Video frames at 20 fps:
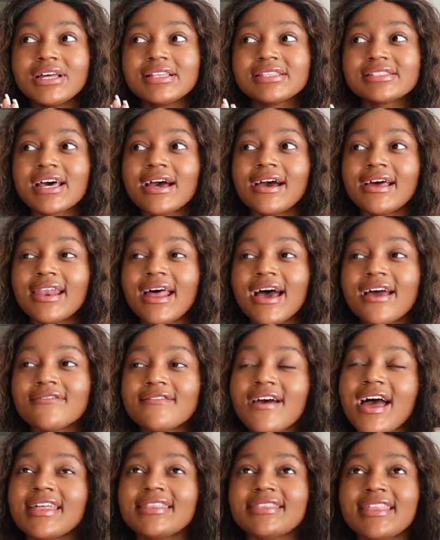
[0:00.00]
entire
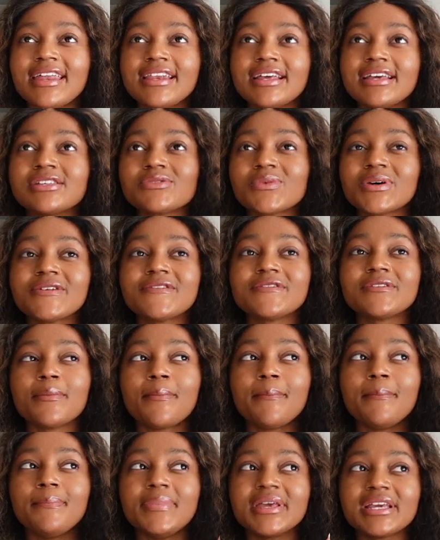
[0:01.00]
life, and that is one of the
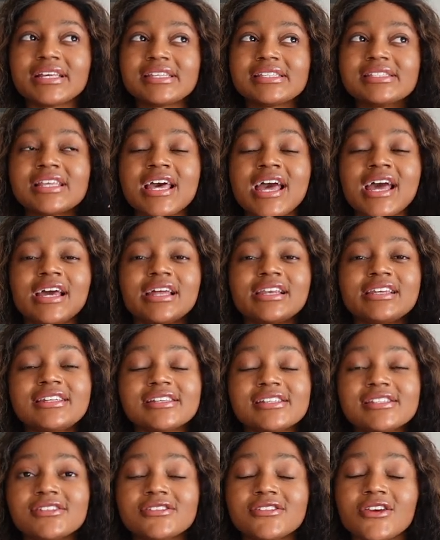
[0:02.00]
biggest
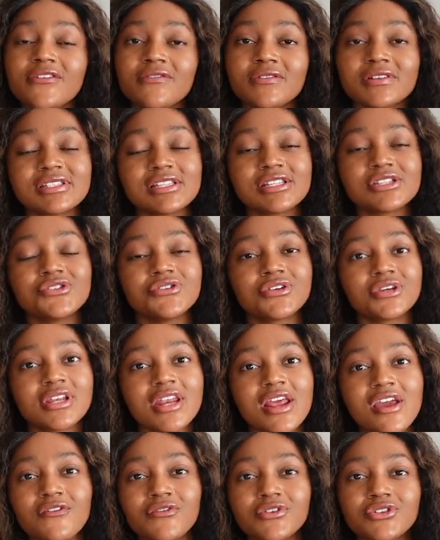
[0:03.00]
disservices you
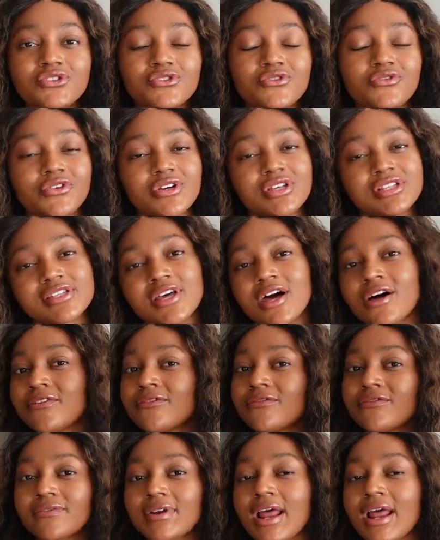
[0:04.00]
could ever do for yourself.